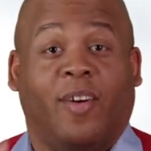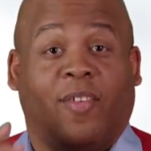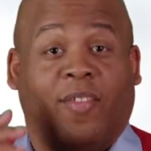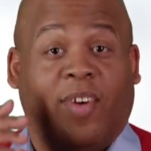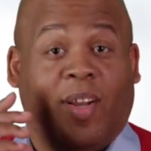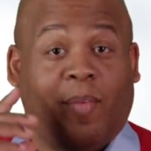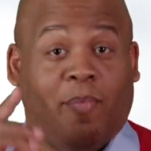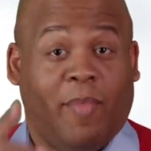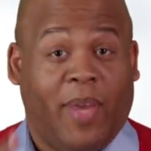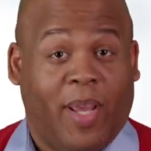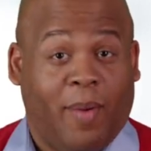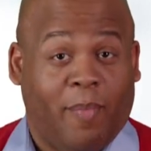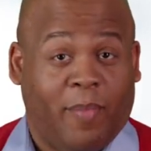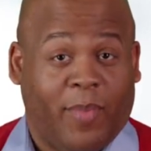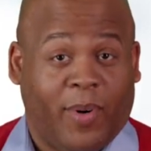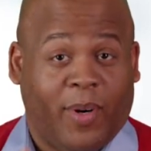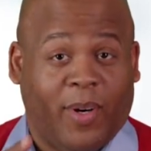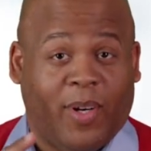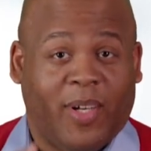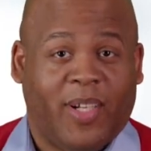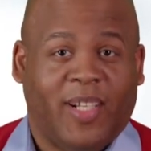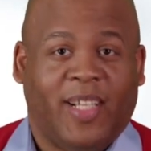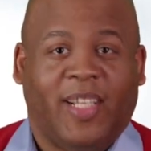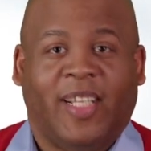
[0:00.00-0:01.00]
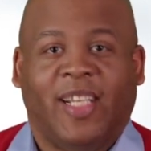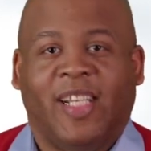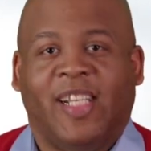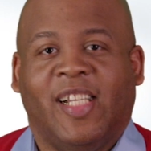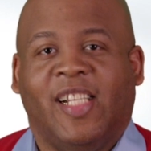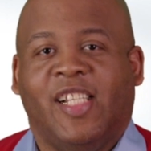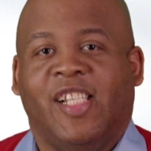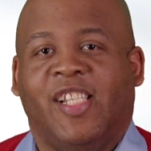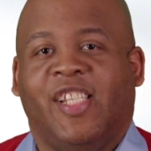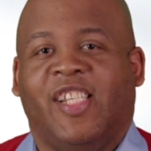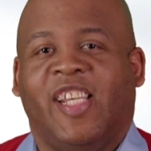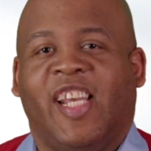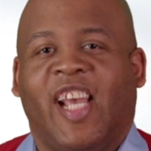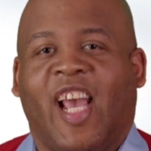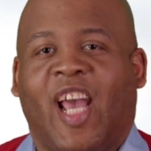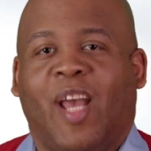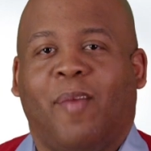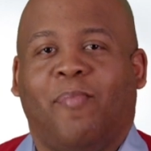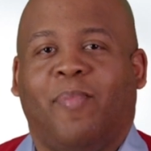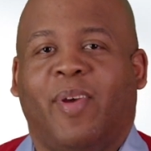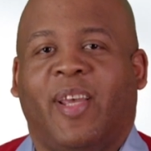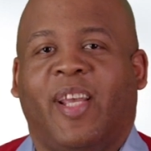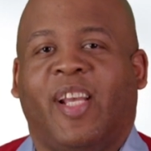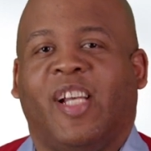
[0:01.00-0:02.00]
Remember,
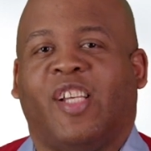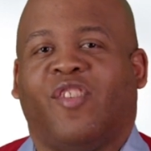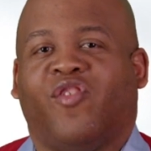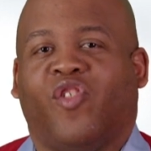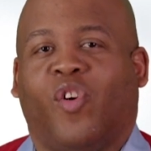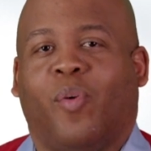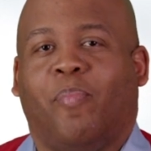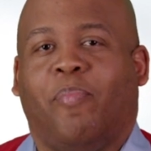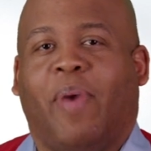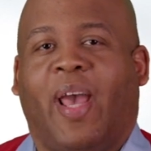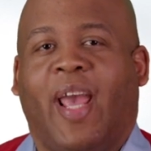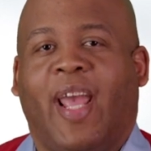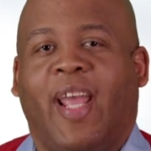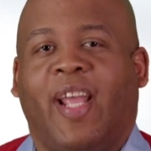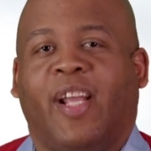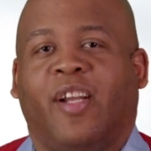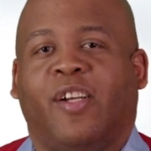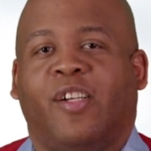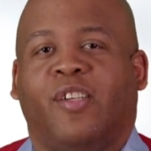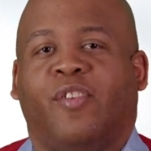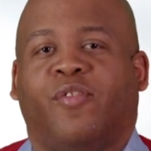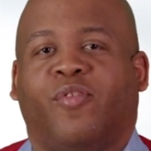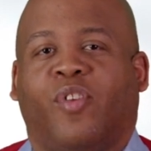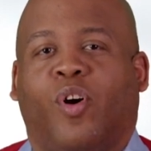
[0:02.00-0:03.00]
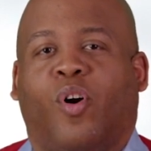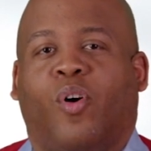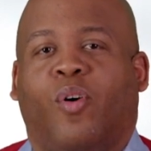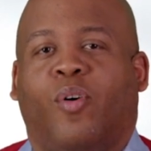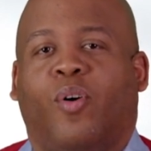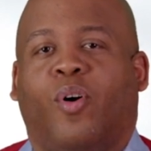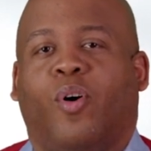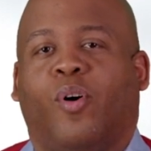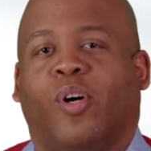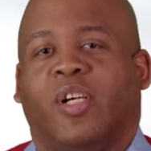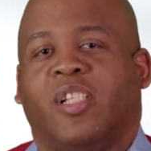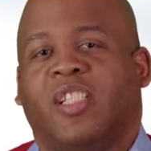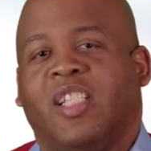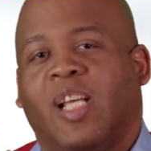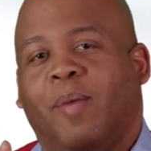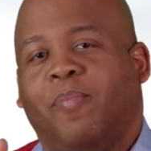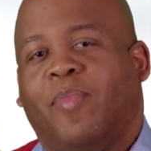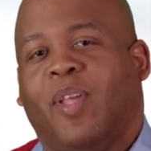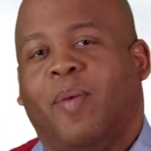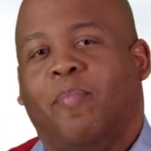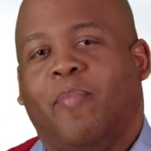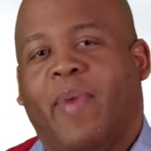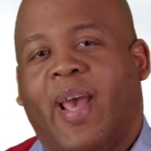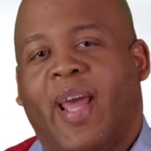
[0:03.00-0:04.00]
GIP is for pain control or
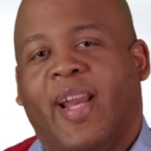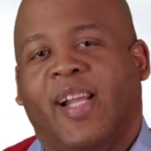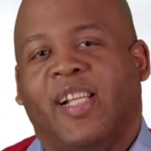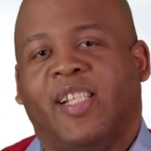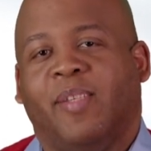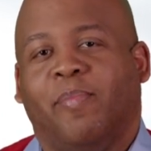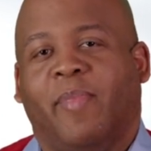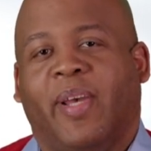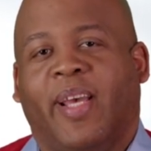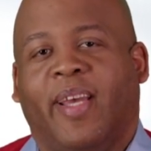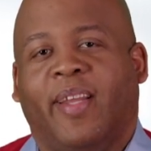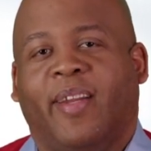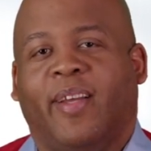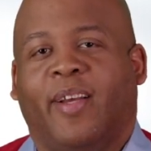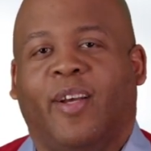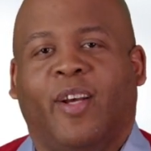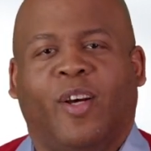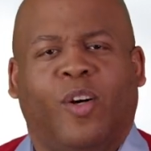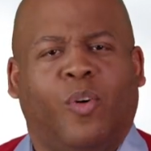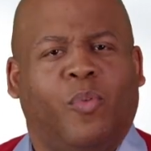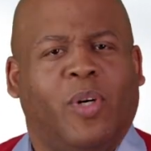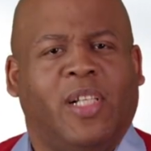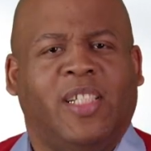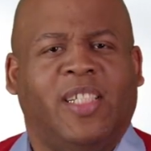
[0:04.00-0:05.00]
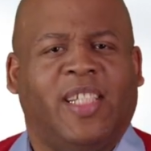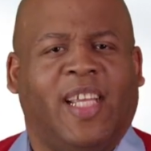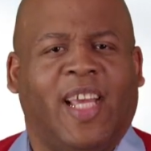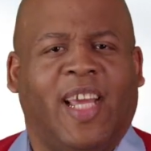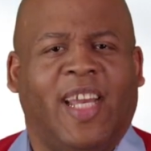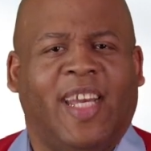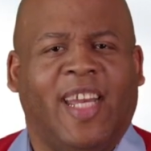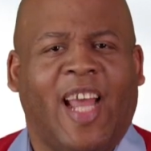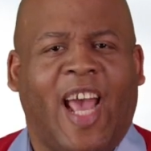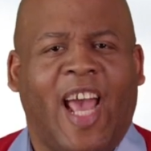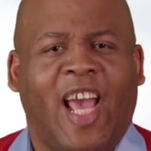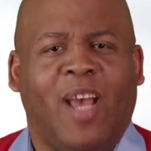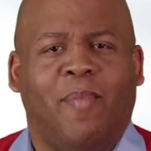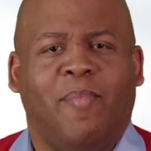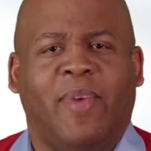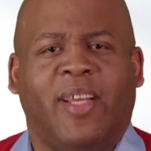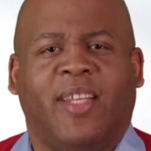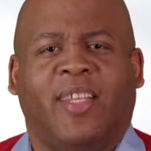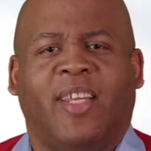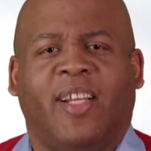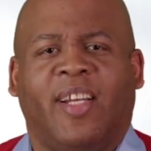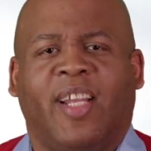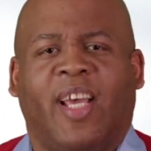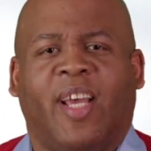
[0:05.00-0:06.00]
symptom management which cannot
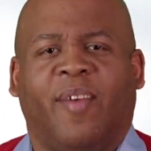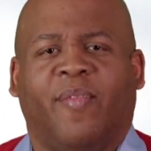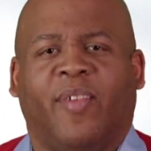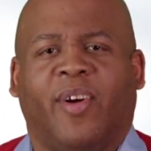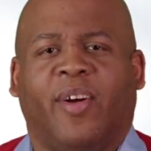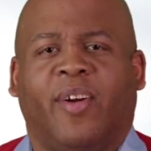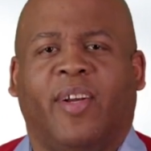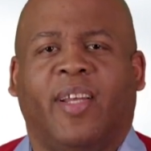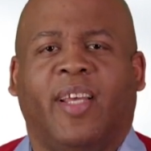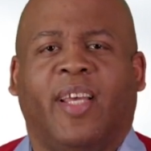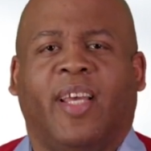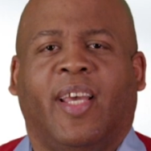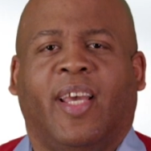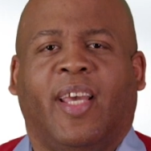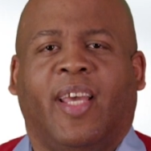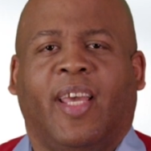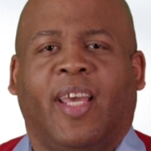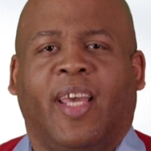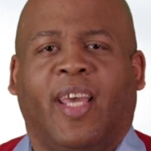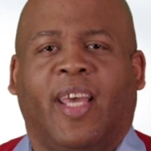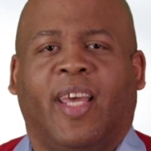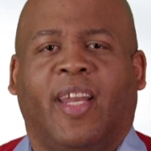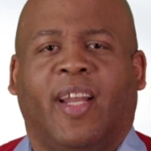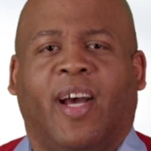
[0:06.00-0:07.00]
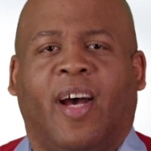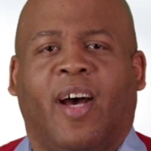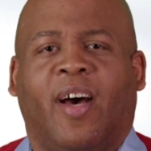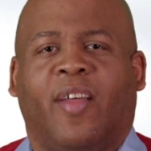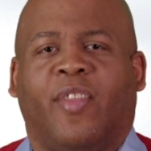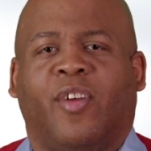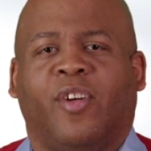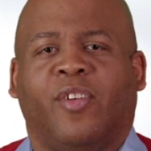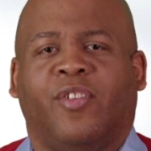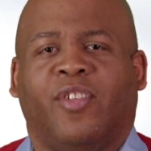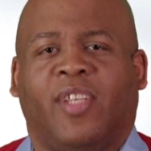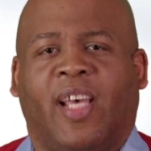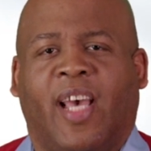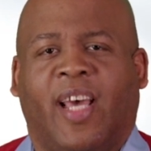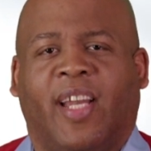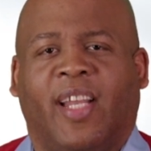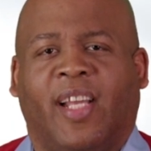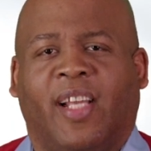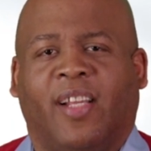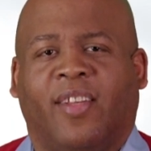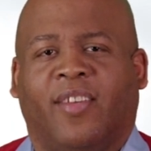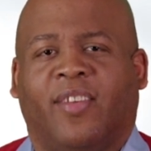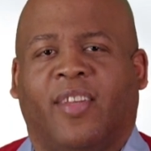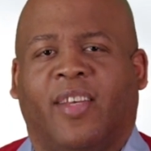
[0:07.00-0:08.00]
be delivered in other
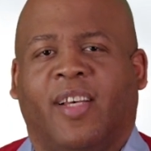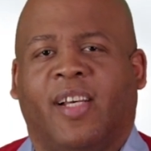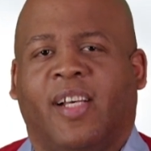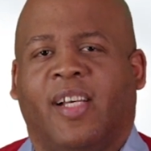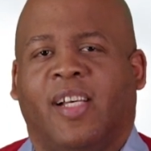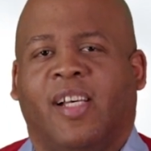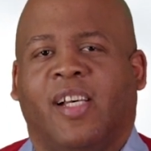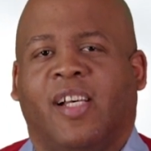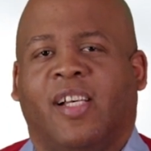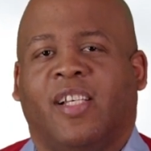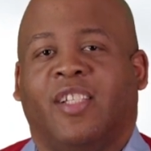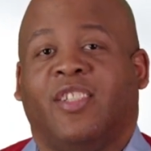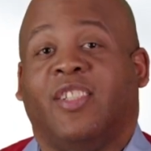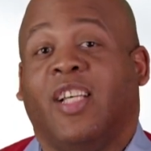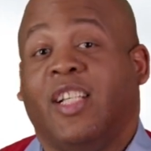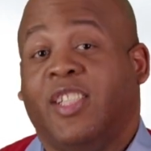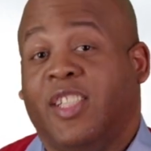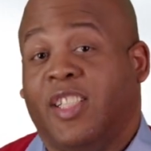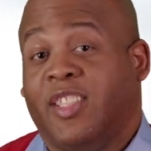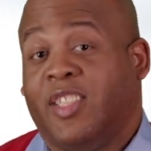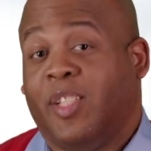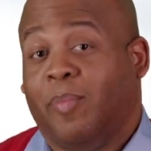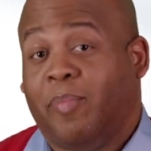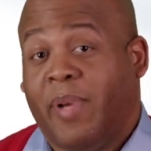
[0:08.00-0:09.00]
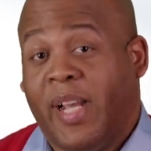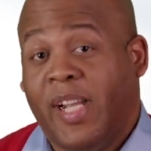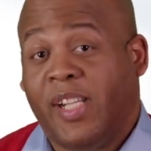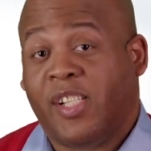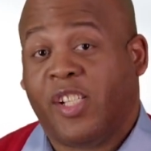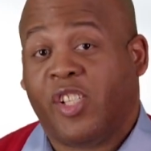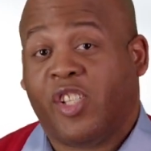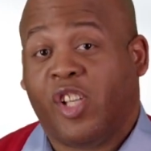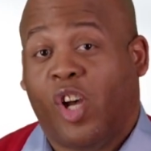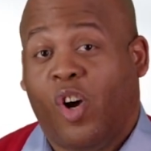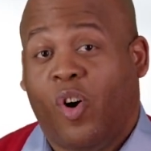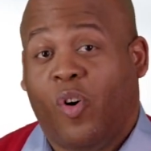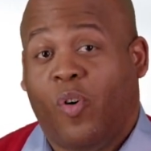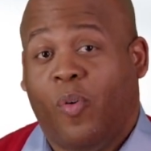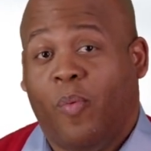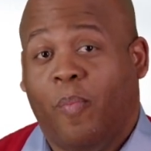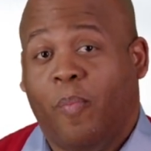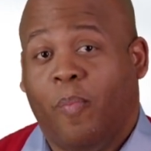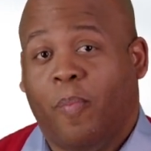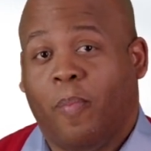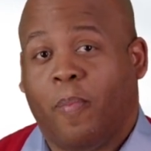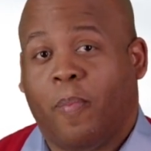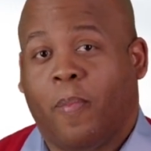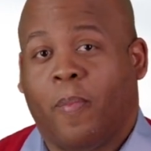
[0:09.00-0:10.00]
settings, such as the patient's
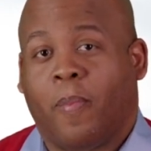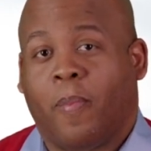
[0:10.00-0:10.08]
home.